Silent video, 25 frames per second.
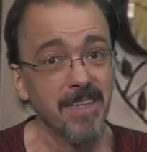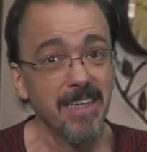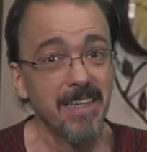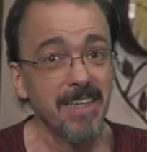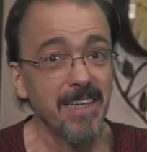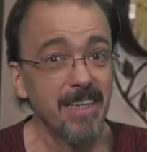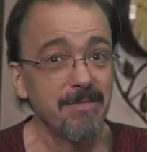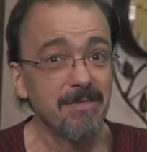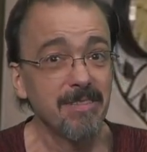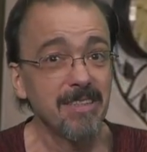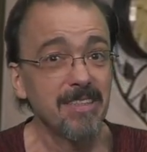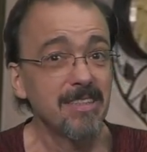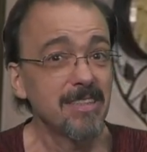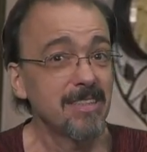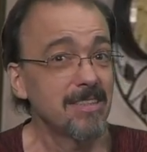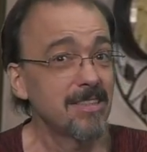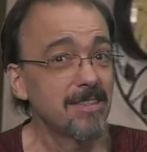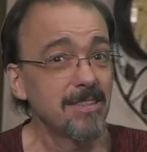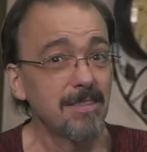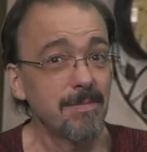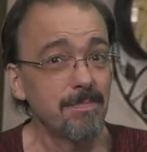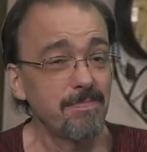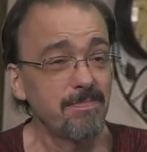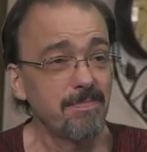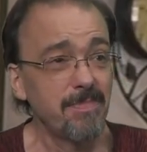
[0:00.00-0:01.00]
I mean,
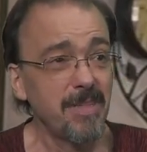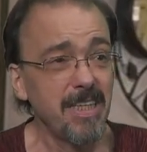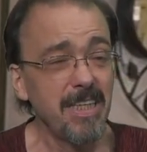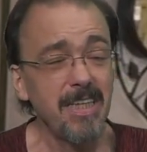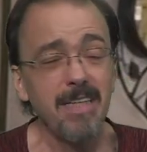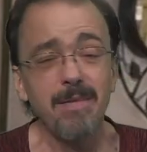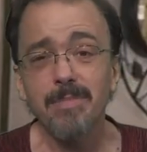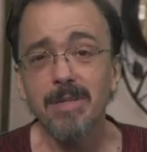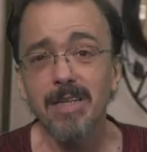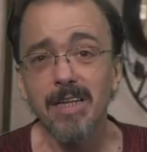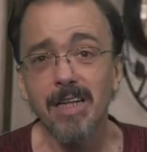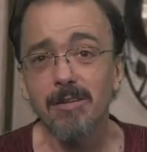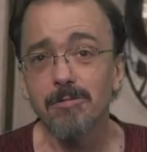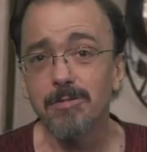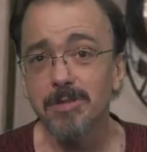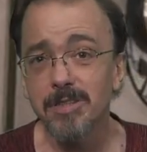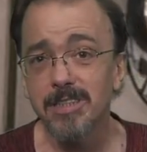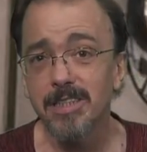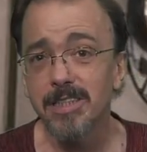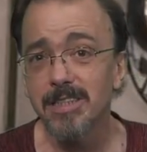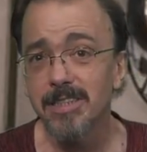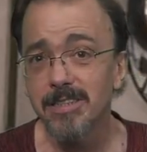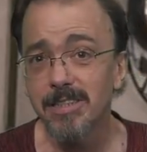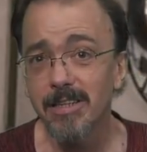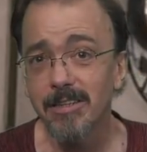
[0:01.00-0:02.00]
email was
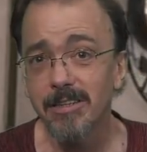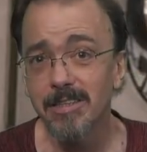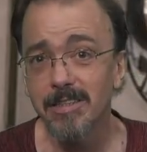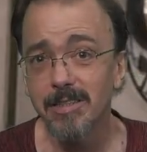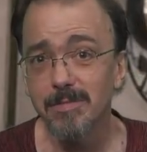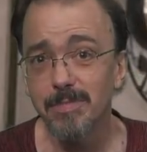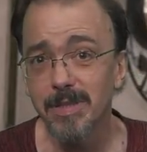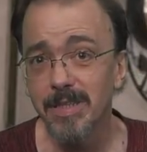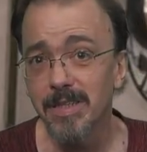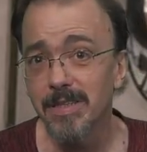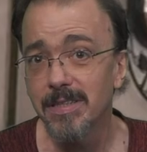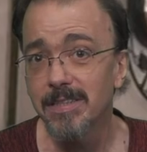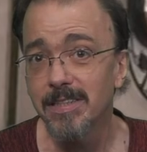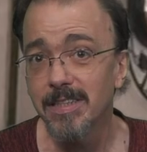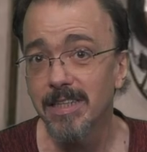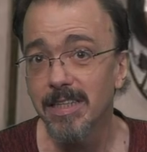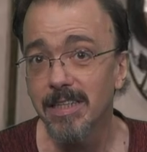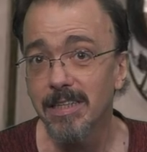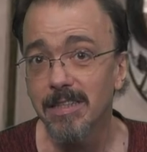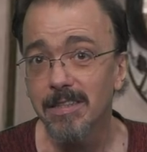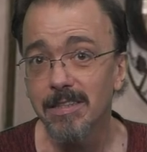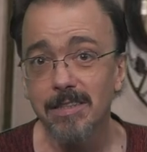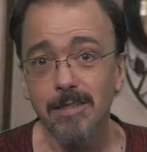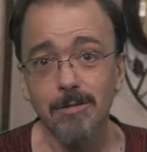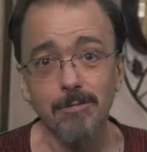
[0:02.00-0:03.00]
just starting to be a
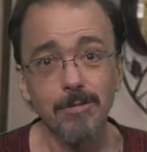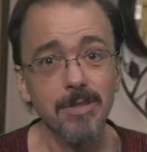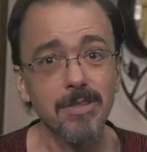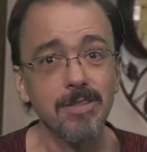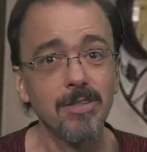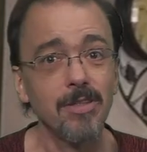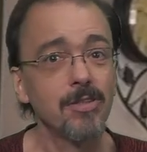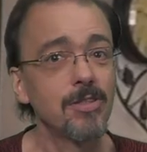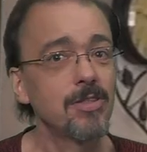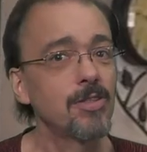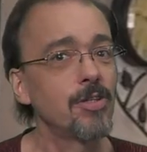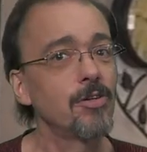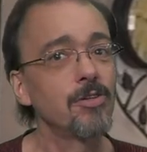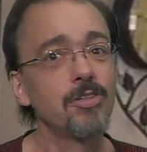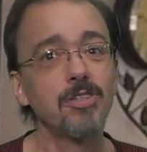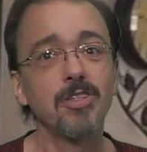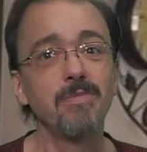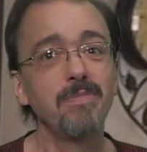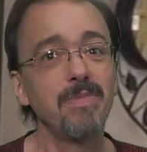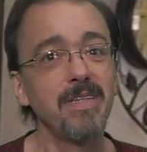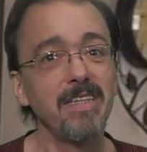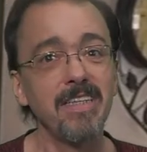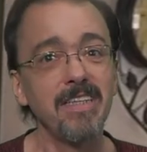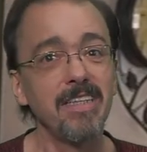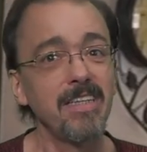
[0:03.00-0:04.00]
thing. There was no social
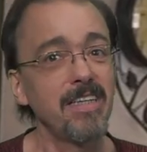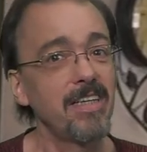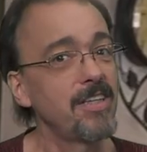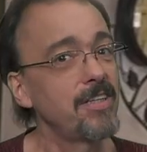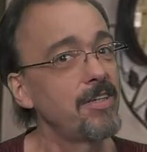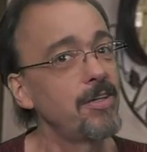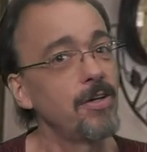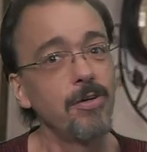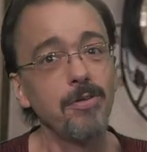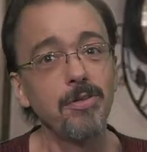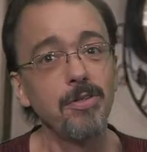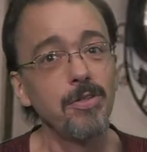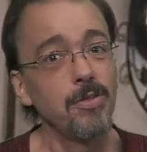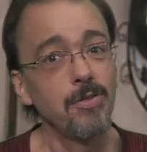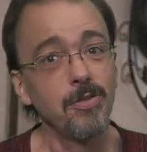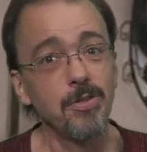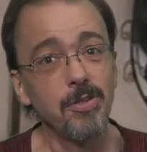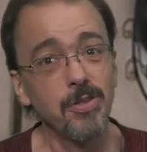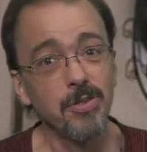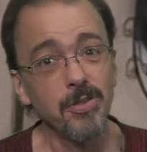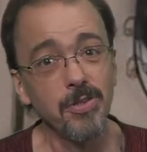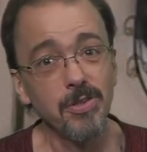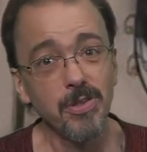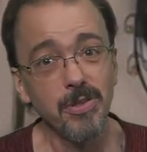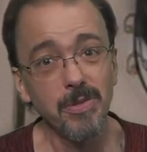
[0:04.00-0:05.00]
media, no
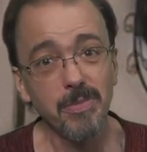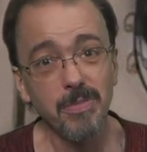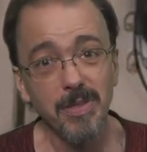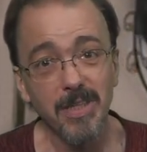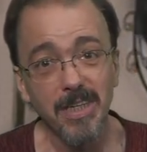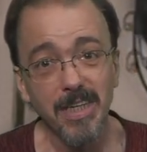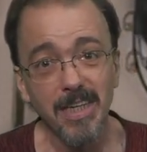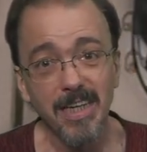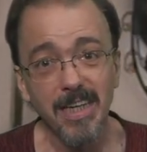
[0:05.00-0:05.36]
YouTube.